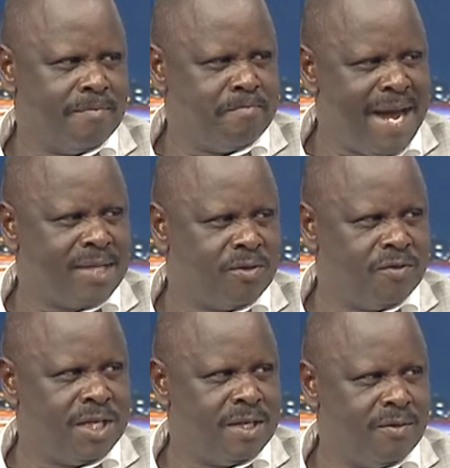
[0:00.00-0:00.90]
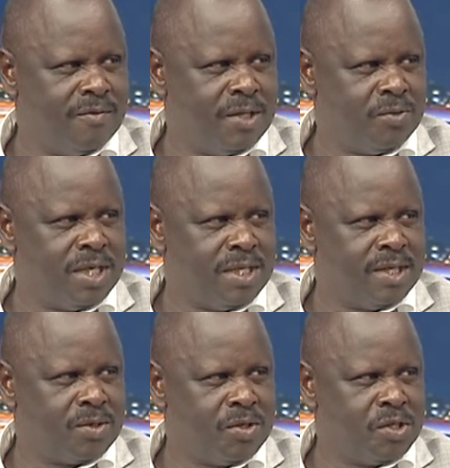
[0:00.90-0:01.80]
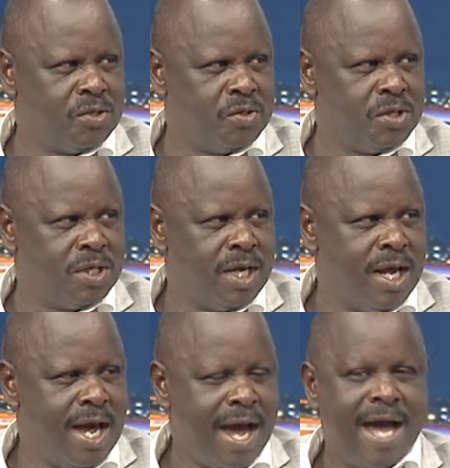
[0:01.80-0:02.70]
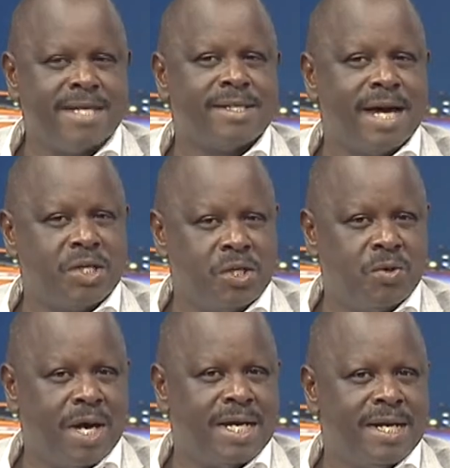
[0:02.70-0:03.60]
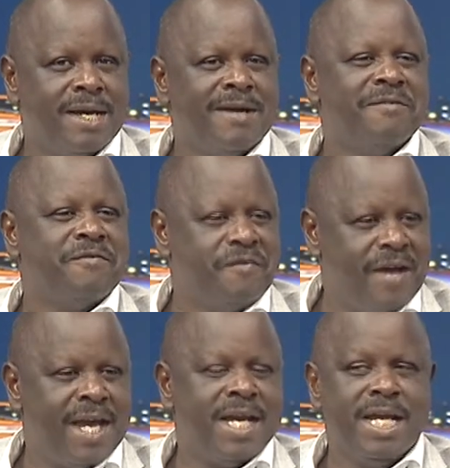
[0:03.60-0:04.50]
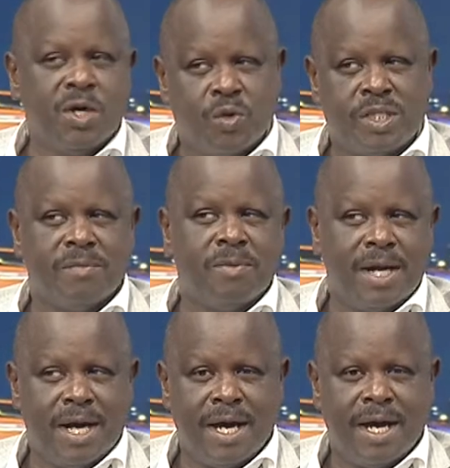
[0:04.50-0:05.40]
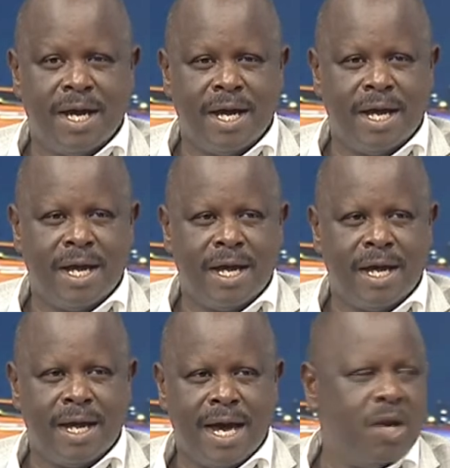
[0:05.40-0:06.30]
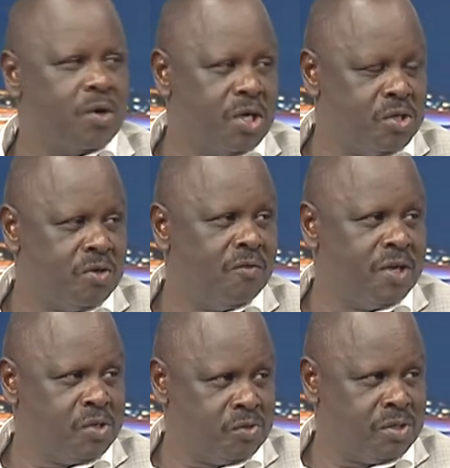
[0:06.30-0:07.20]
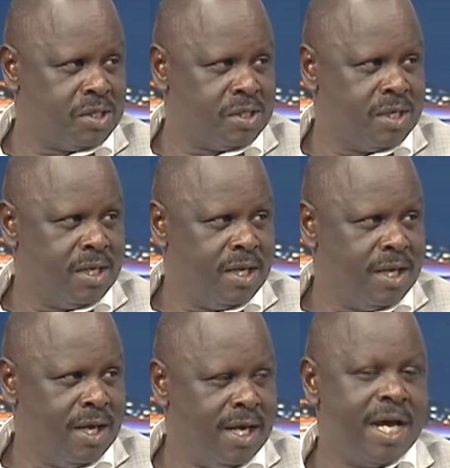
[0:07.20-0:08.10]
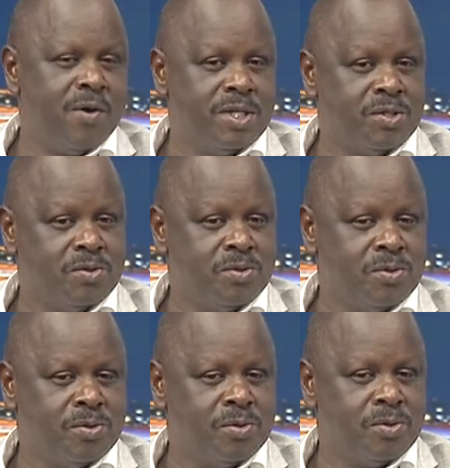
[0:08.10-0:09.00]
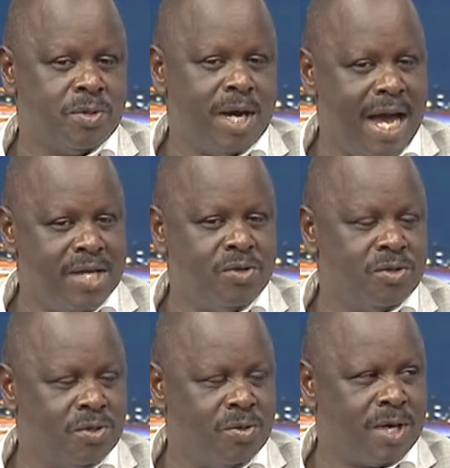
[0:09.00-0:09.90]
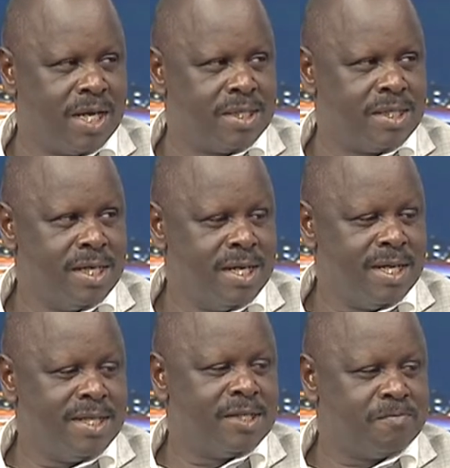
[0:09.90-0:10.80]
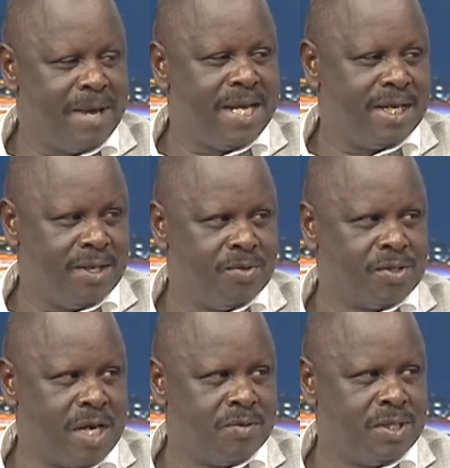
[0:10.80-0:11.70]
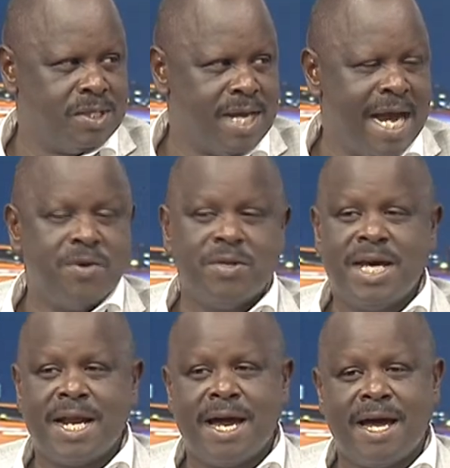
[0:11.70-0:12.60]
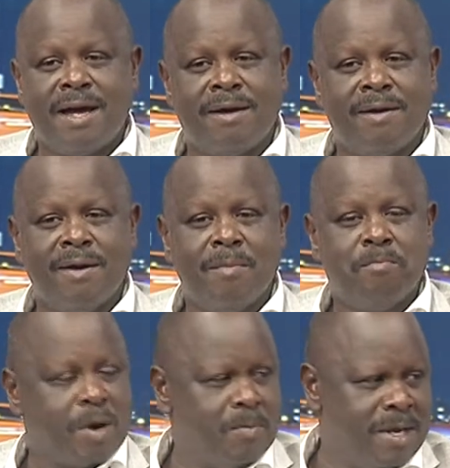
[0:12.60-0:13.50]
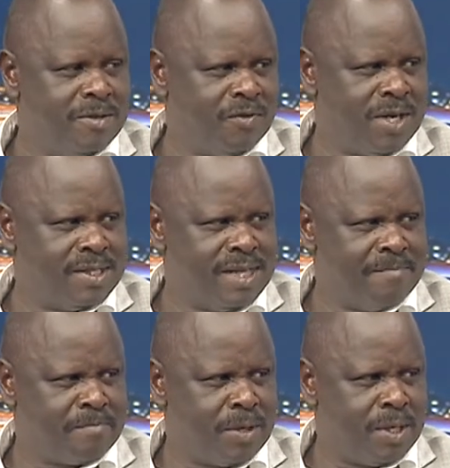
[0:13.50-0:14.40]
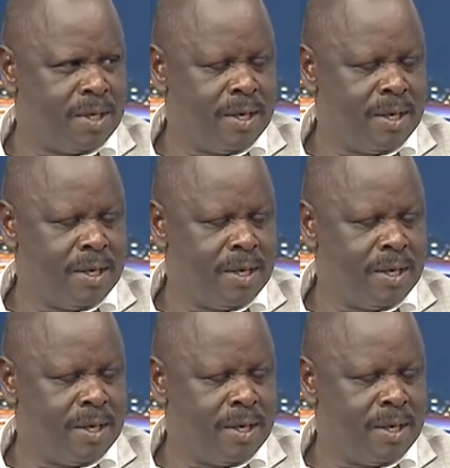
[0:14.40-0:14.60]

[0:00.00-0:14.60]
part of the, of the 2010 constitution has assured fairly equitable uh, allocation of resources. And I want to urge you to look at the spending in those counties. I know there are problems. For example,